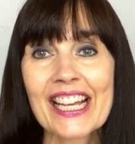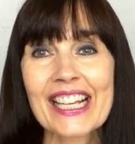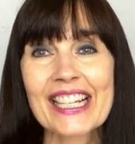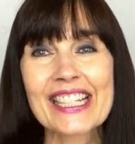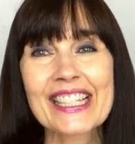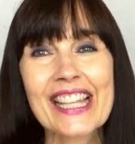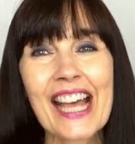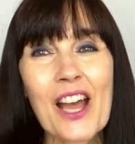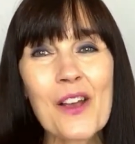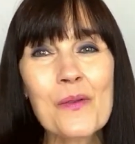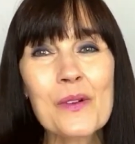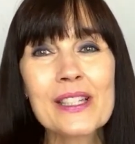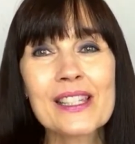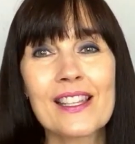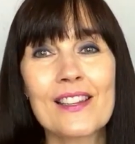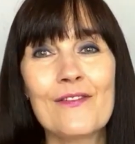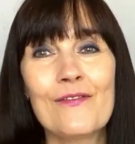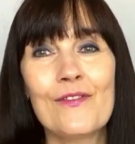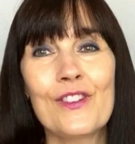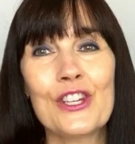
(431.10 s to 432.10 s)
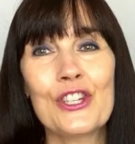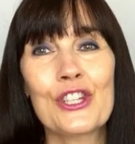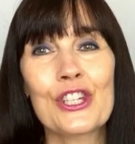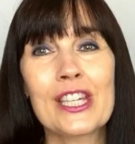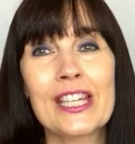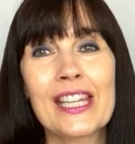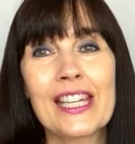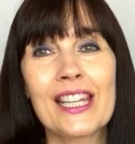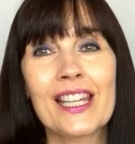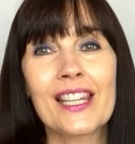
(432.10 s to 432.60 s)
because I was
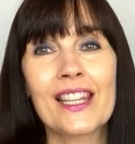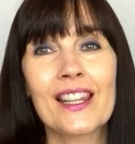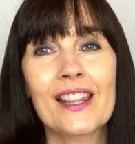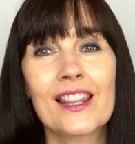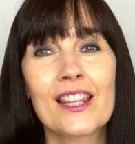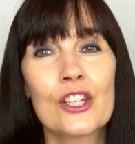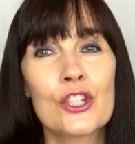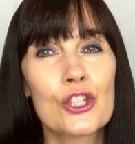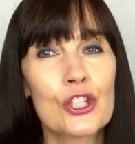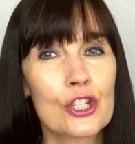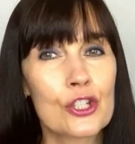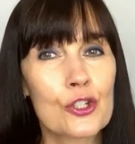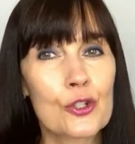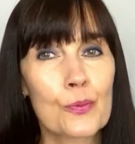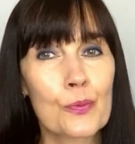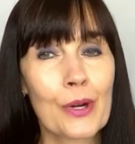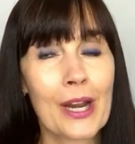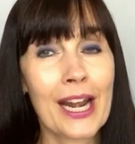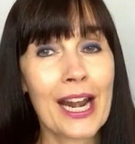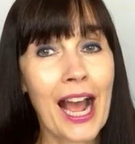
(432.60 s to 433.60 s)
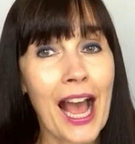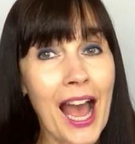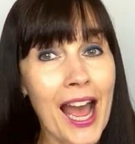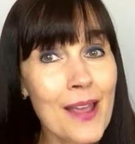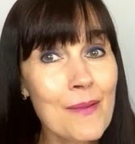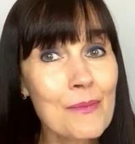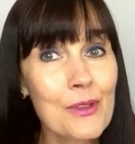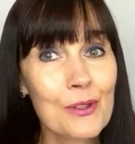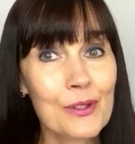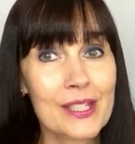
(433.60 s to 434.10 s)
envisioning the gingerbread
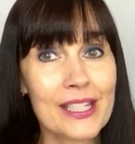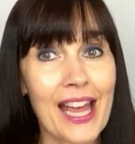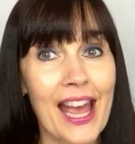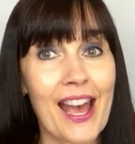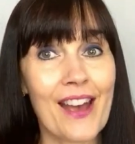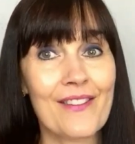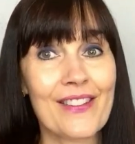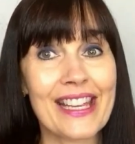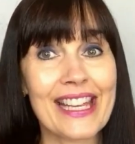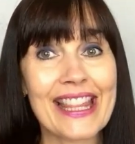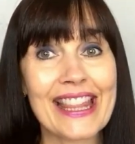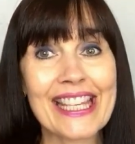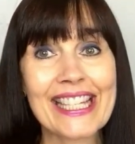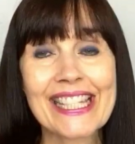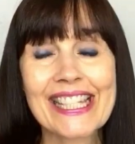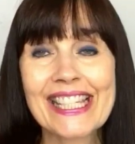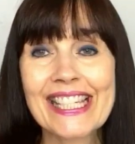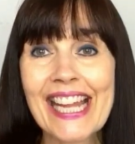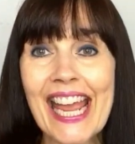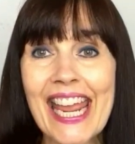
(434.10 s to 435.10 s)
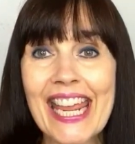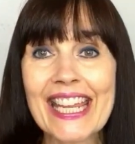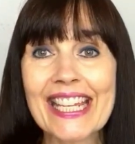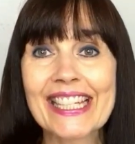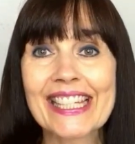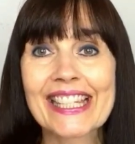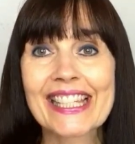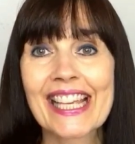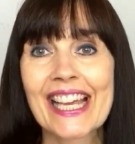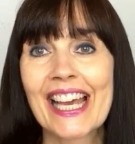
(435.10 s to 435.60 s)
I'm used to having in the
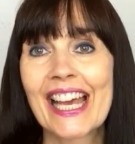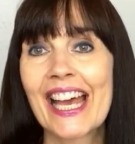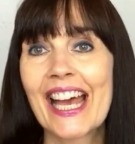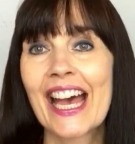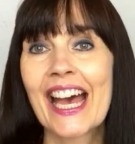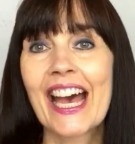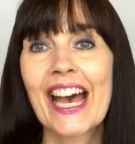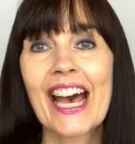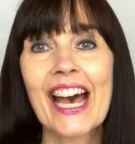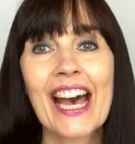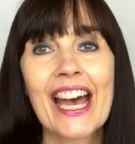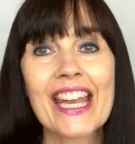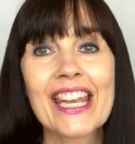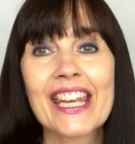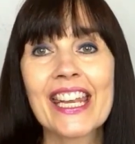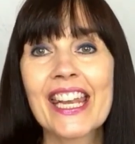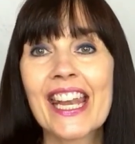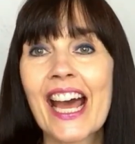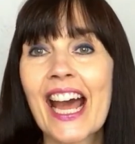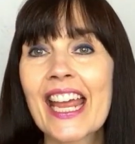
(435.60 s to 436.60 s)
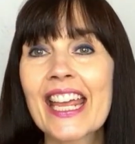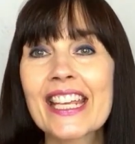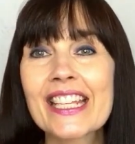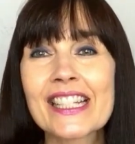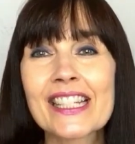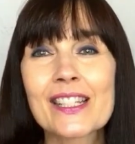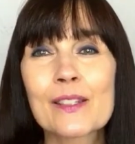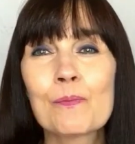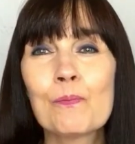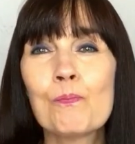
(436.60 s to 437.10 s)
States. A
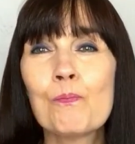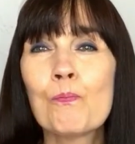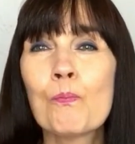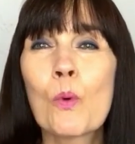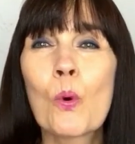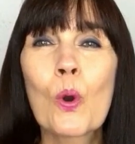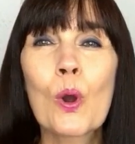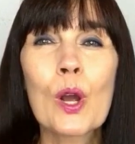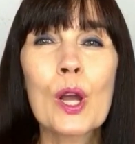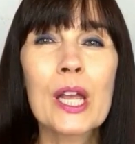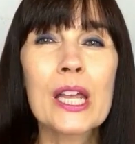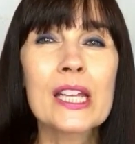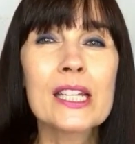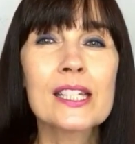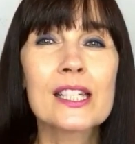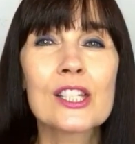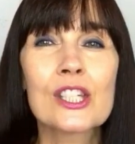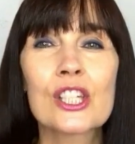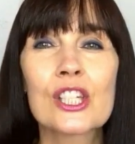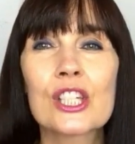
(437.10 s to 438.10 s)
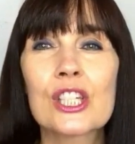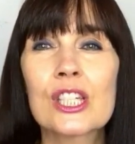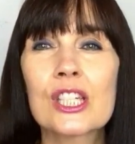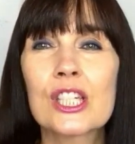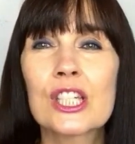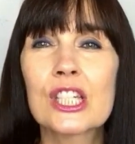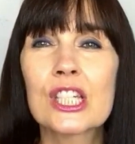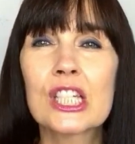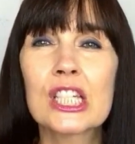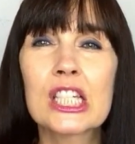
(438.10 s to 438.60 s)
nice, moist,
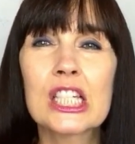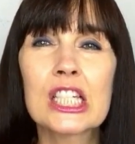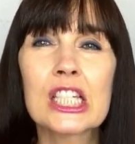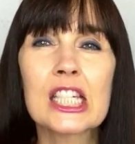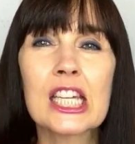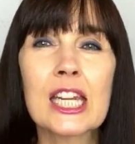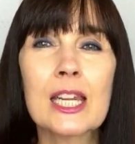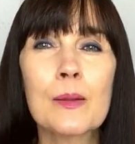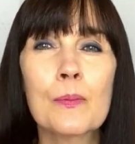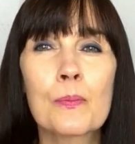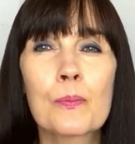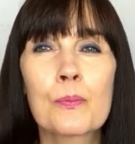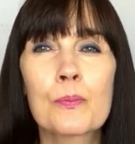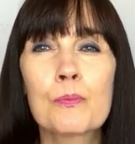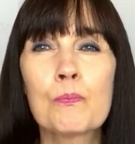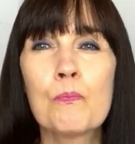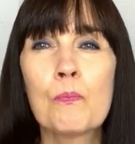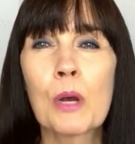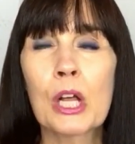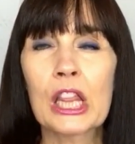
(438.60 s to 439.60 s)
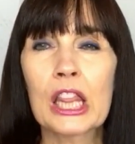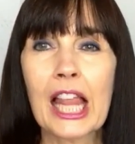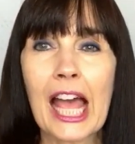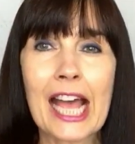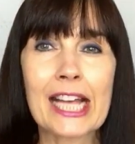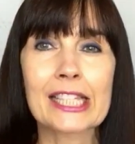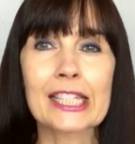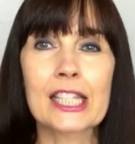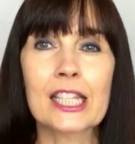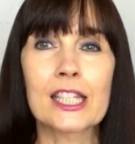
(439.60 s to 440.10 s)
deep,
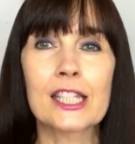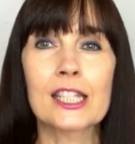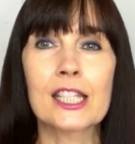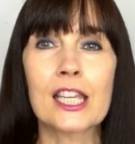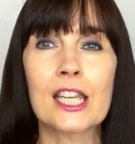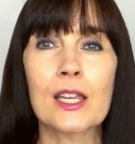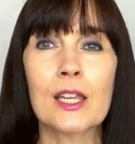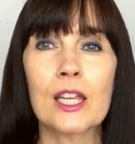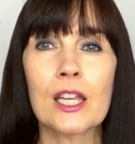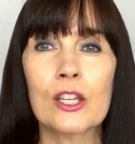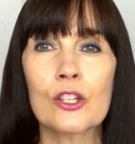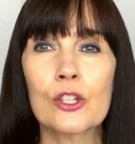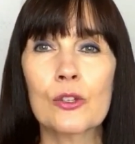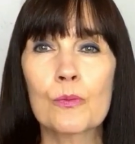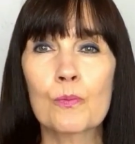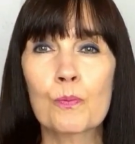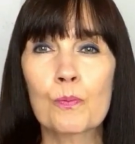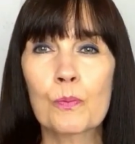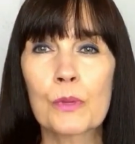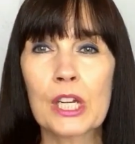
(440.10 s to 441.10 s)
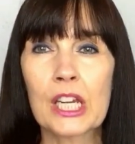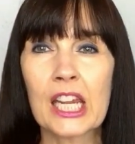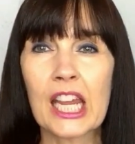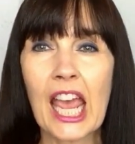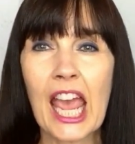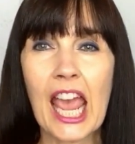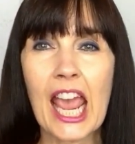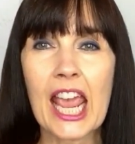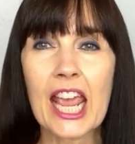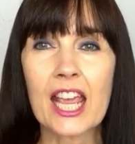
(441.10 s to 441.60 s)
molassesy
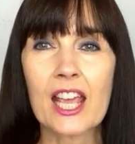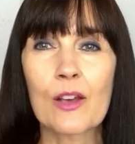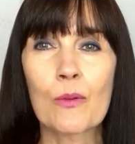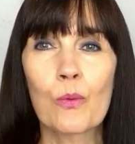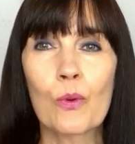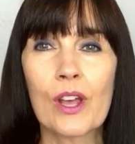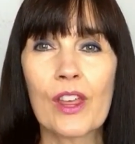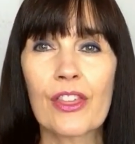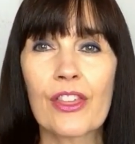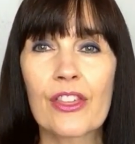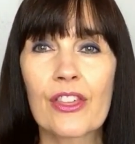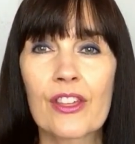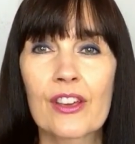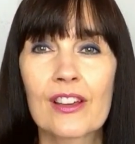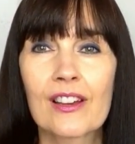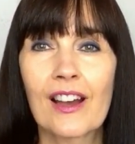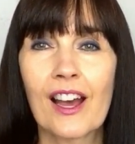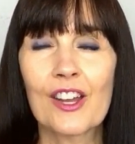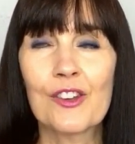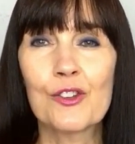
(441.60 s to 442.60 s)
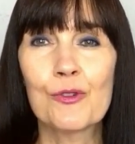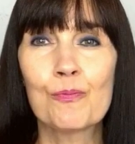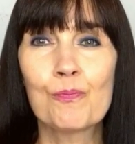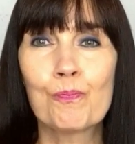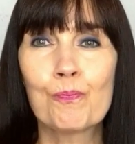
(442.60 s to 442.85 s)
cake with a